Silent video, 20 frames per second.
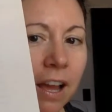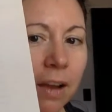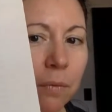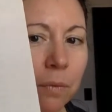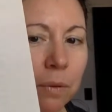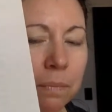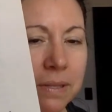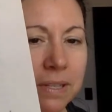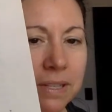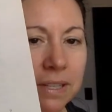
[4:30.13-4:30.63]

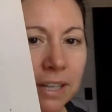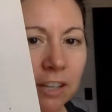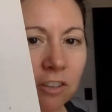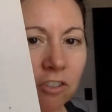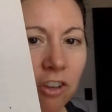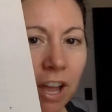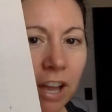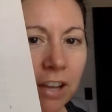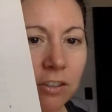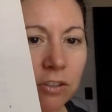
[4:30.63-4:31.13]
We've been seeing
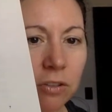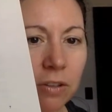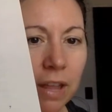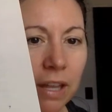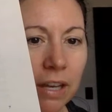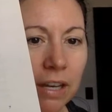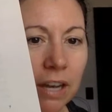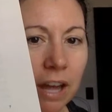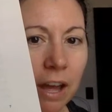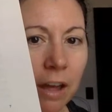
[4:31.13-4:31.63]
Jack do
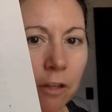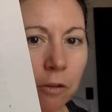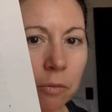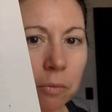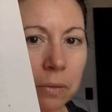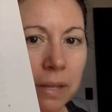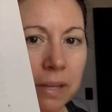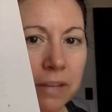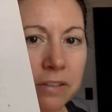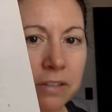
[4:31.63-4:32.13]
that in other
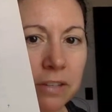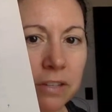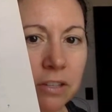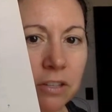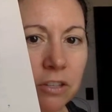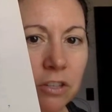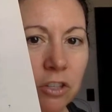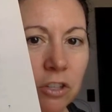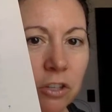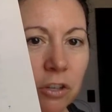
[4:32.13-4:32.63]

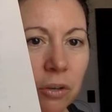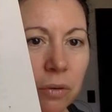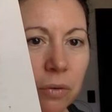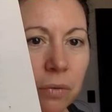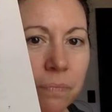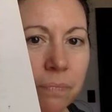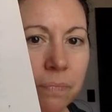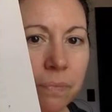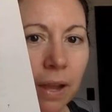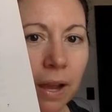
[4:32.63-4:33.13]
places
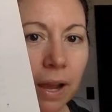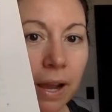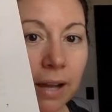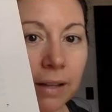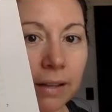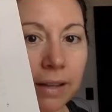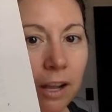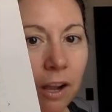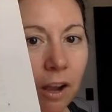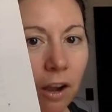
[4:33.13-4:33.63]
too,
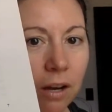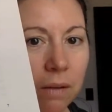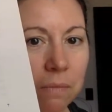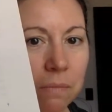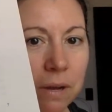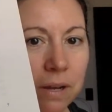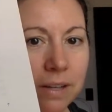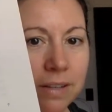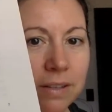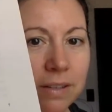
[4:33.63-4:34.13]
like
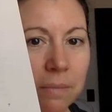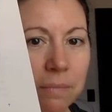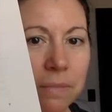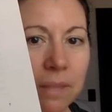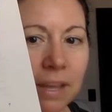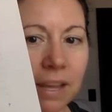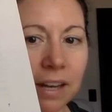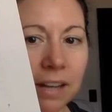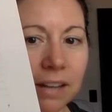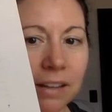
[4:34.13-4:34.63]
onomatopoeia
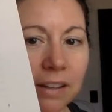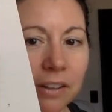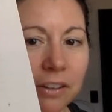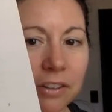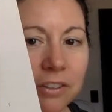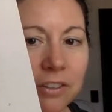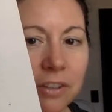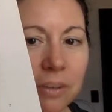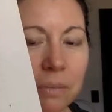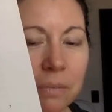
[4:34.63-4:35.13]
something and a litter
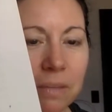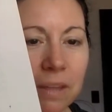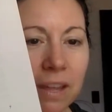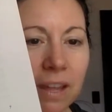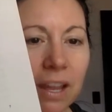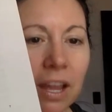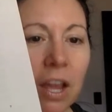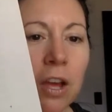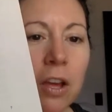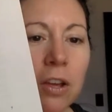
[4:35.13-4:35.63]
something.